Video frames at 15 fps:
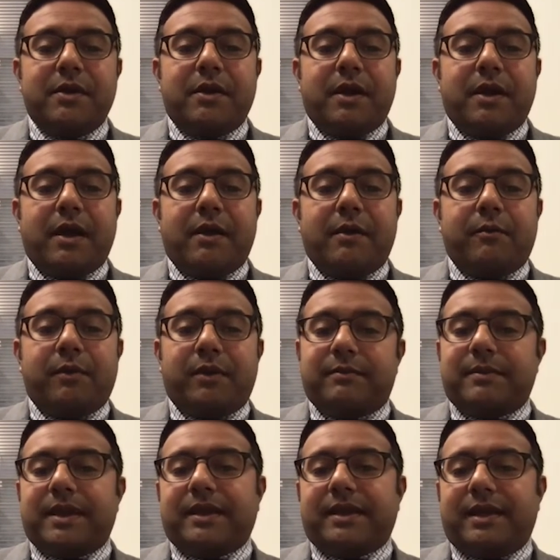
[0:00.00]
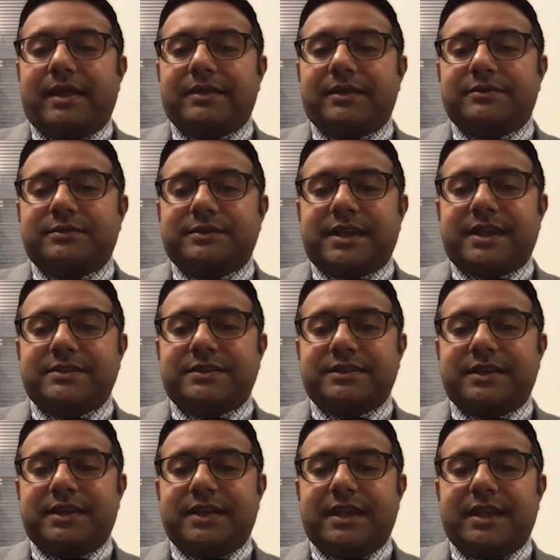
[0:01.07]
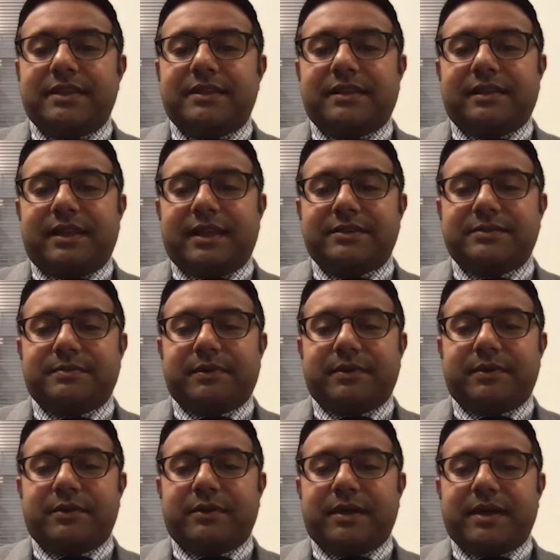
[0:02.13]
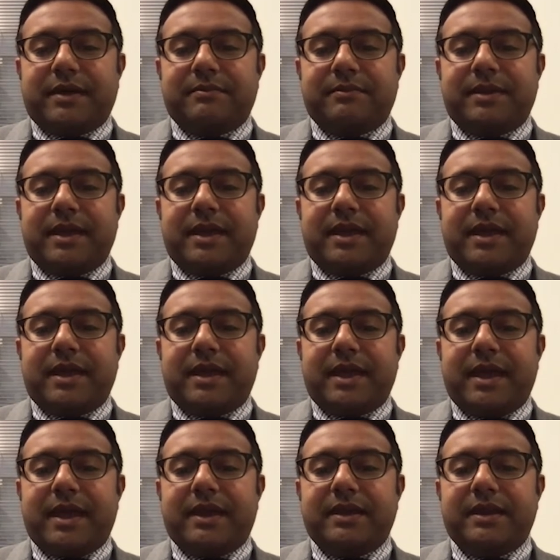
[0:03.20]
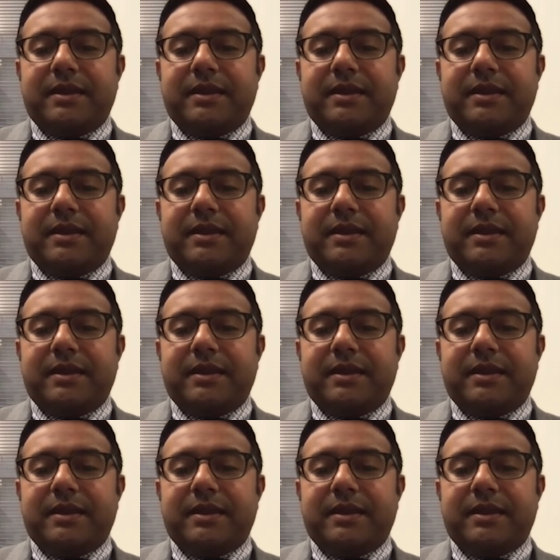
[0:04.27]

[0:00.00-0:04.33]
One of my colleagues was actually in the class program and